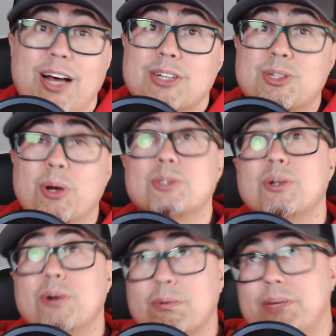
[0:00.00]

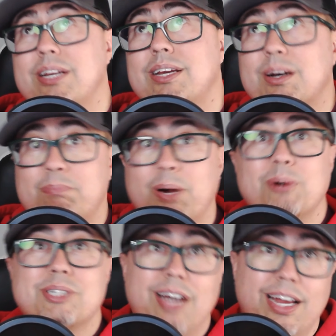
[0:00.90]
Social media
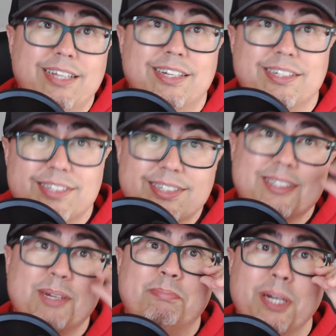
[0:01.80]
post ideas. This
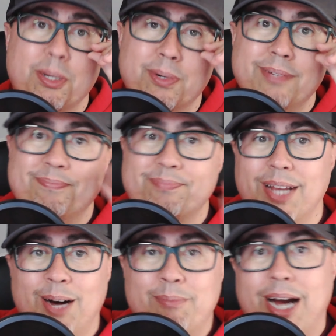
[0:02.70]
is a big one.
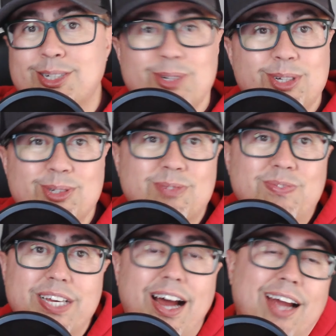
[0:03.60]
I do use
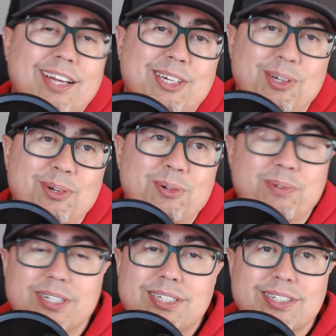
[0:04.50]
vidIQ,
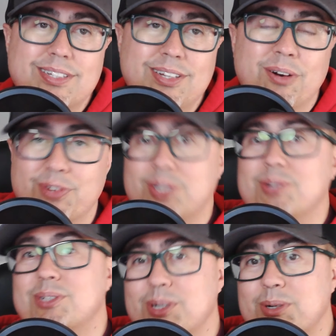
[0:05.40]
which is, for
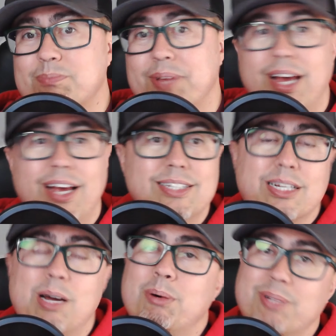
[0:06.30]
YouTube,
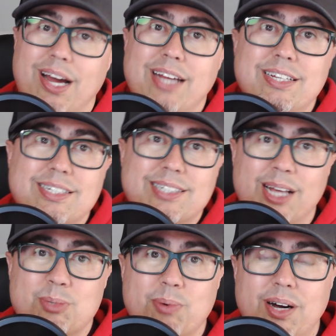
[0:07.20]
to come up with ideas
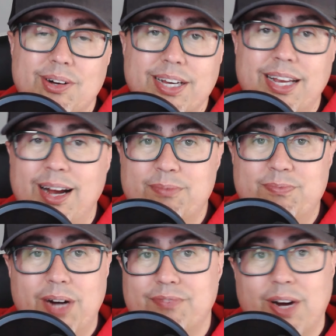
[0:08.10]
as well. And
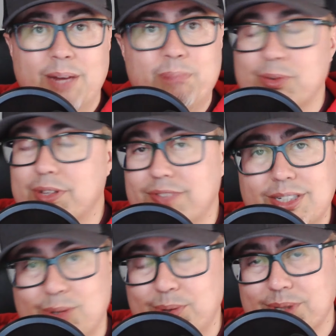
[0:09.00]
I find both of
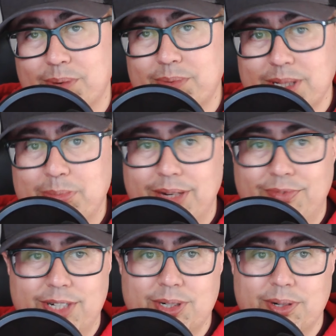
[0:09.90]
these tools are really
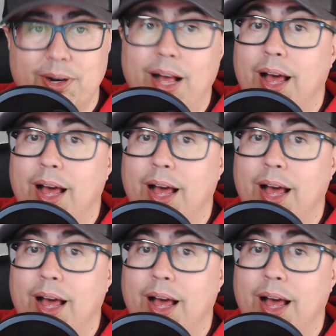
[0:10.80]
beneficial.